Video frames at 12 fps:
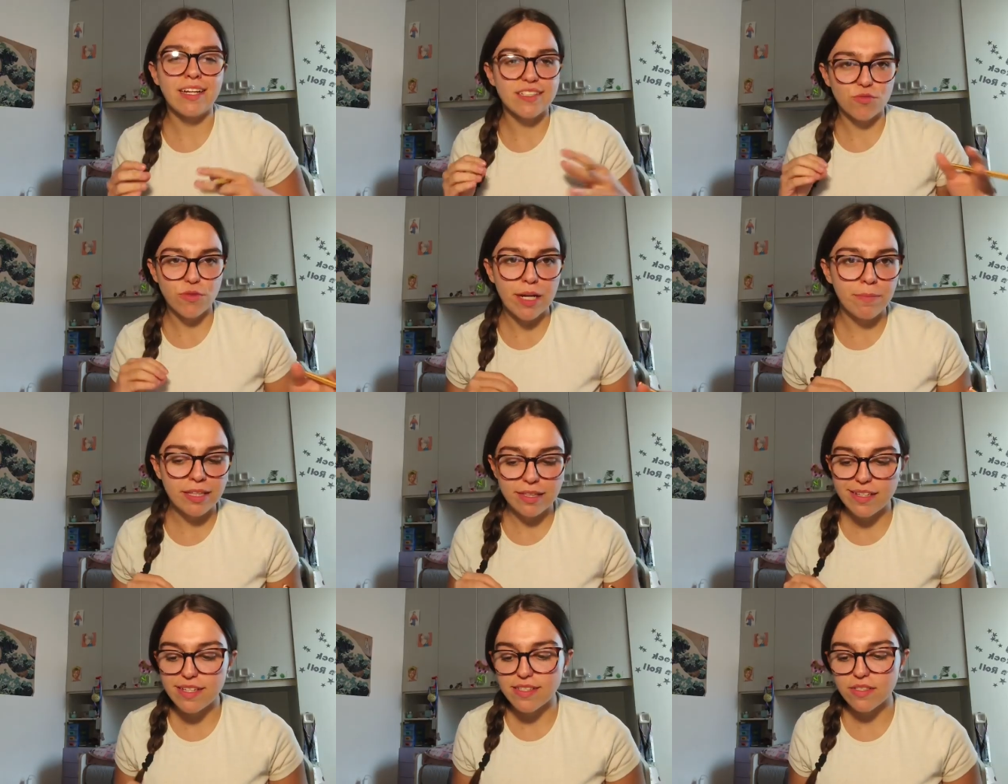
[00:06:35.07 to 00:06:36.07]

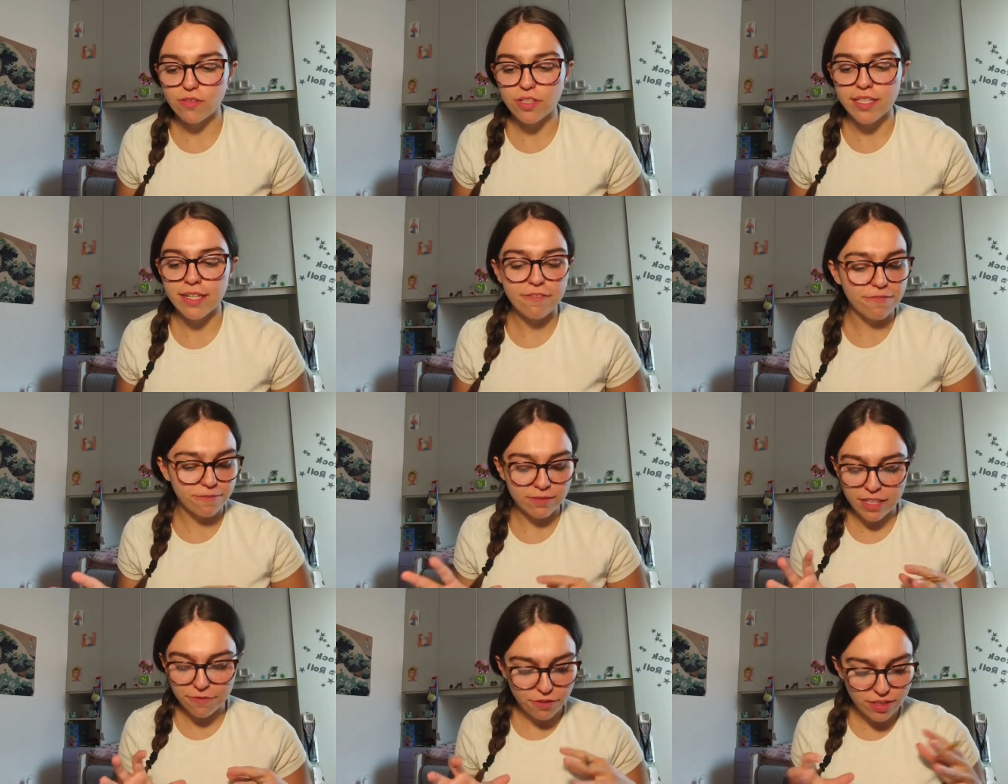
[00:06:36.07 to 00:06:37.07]
extremities, or
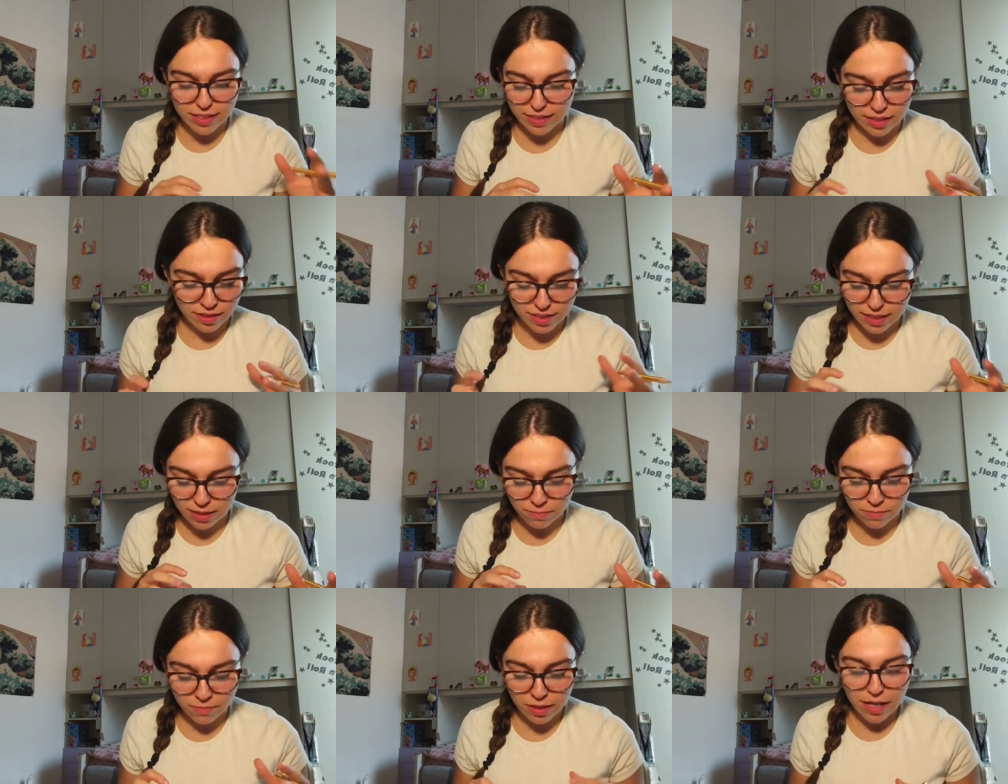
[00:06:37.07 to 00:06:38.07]
nervous
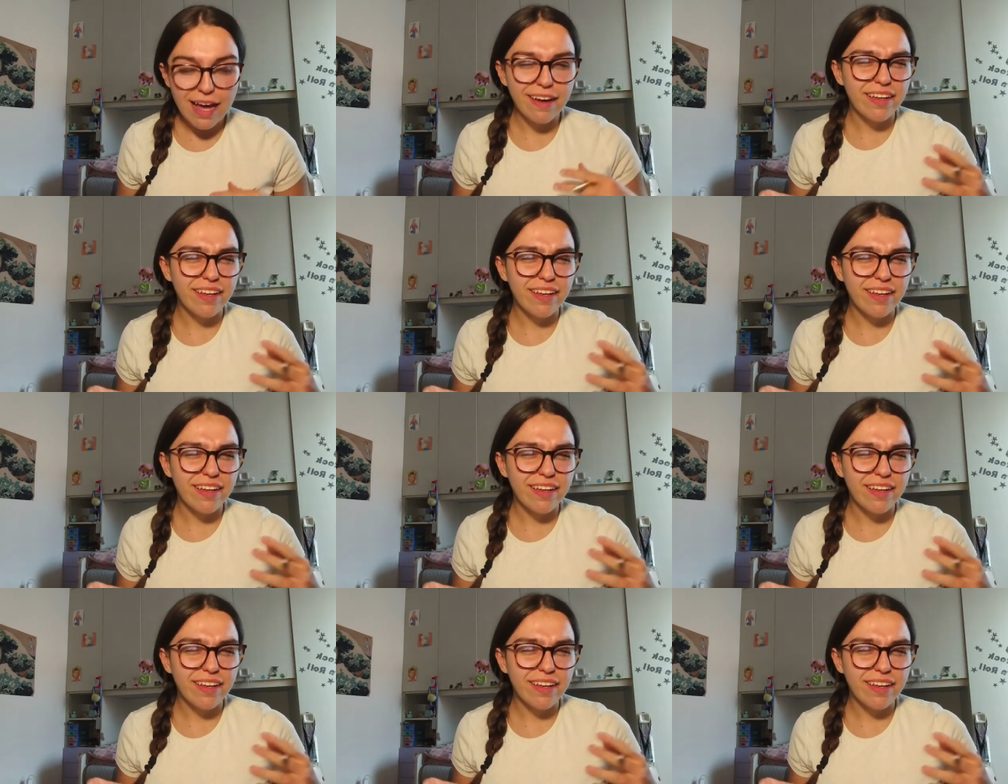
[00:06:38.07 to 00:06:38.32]
system,